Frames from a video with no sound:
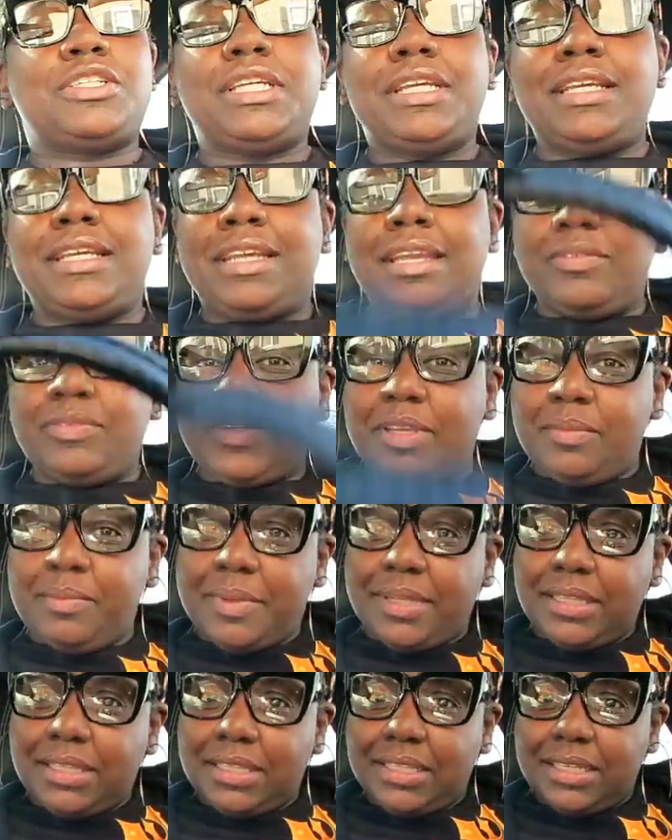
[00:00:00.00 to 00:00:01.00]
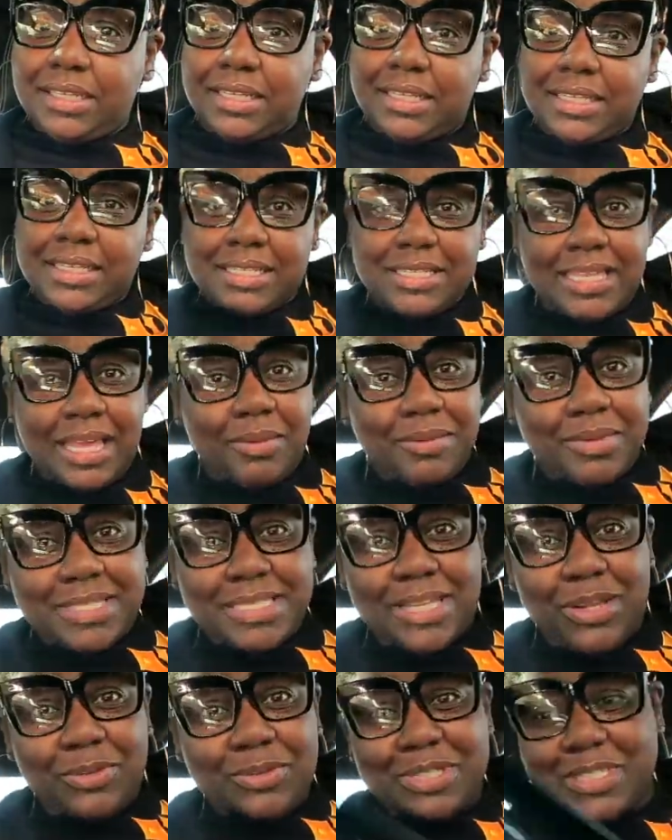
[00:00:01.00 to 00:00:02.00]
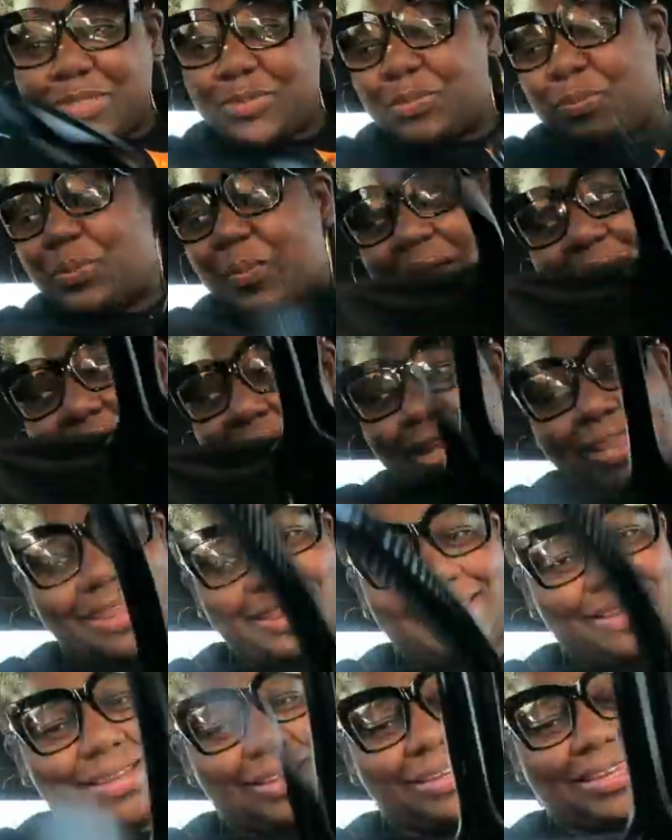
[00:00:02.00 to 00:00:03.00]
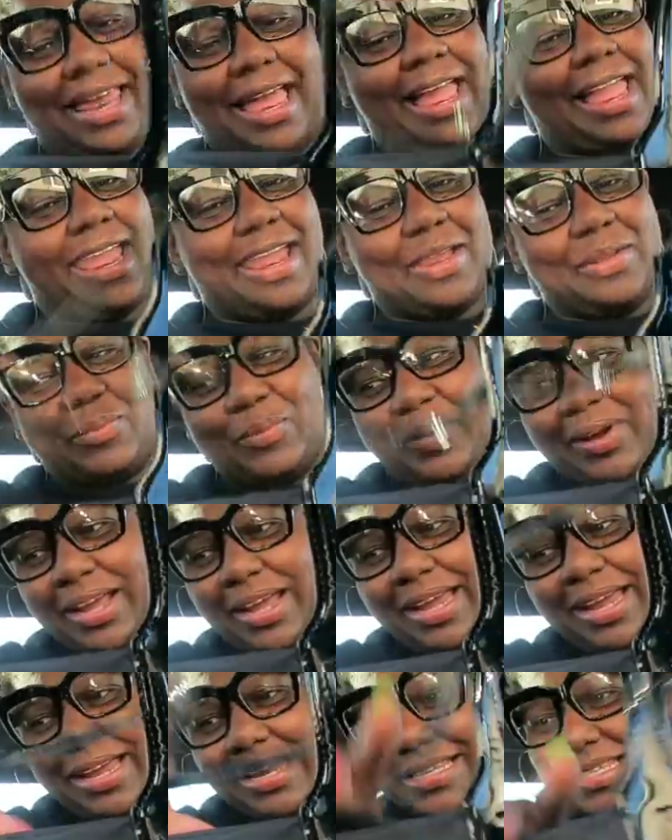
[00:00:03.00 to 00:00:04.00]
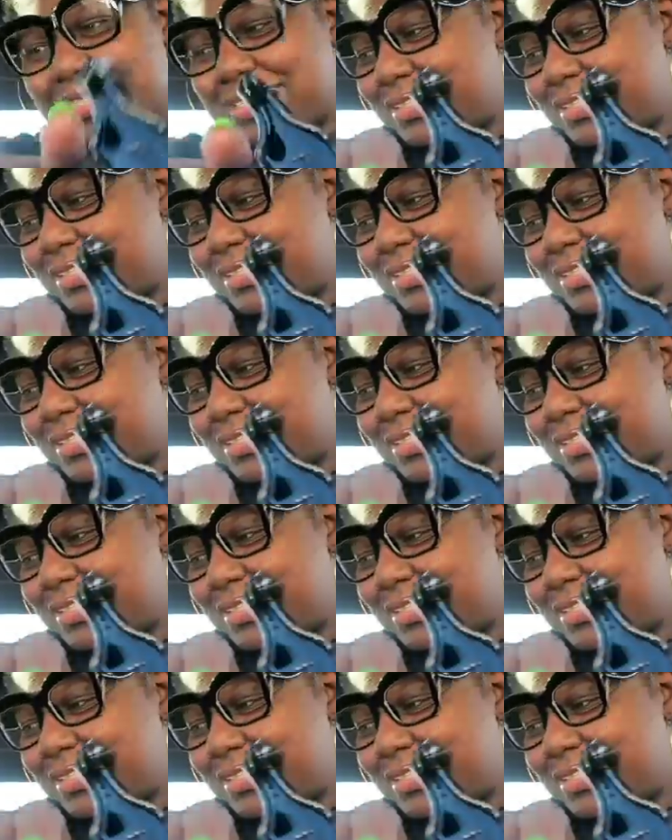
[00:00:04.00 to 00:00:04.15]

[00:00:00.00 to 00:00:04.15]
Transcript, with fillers: she gifted me this. That was so sweet. Like, what?